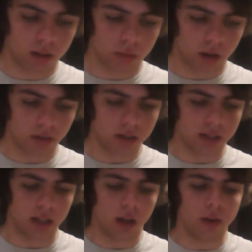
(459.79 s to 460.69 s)
What else
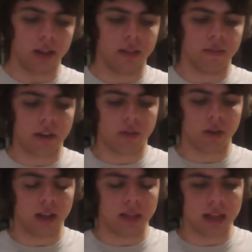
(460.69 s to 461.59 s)
is there? Oh yeah, the
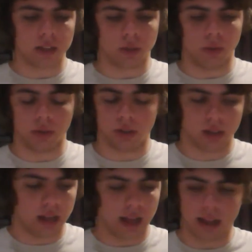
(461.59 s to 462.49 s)
veteran in that squad
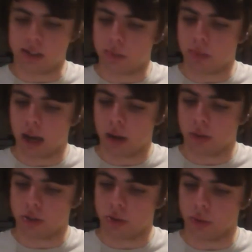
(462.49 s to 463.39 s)
has a
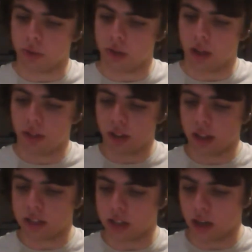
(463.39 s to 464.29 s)
power sword. I think
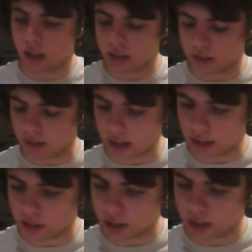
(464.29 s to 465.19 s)
that's the last of that,
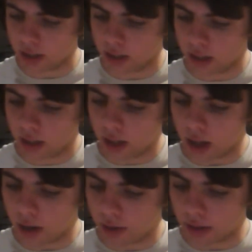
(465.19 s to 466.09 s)
actually.
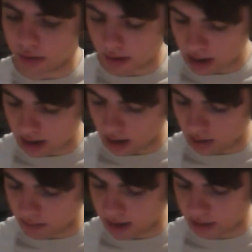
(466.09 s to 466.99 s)
I don't think there are any
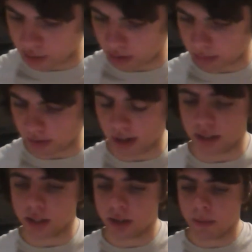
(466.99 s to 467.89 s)
other major
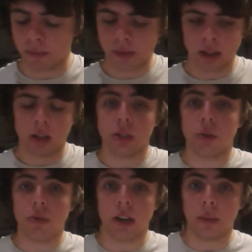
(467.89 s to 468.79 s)
upgrades. So
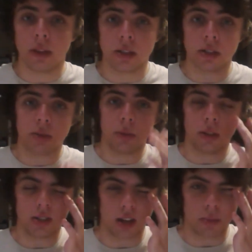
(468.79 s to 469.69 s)
really, with
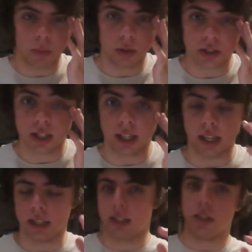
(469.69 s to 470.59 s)
this army, what you're seeing
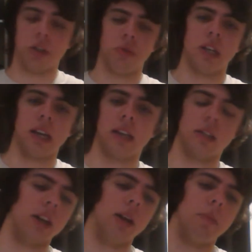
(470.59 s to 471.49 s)
is the 2 tanks
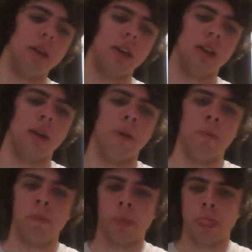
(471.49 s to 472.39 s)
are going to be
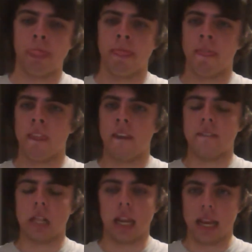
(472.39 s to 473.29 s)

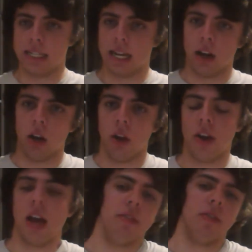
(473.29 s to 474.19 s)
laying down a lot
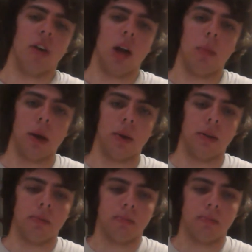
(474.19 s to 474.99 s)
of heavy firepower.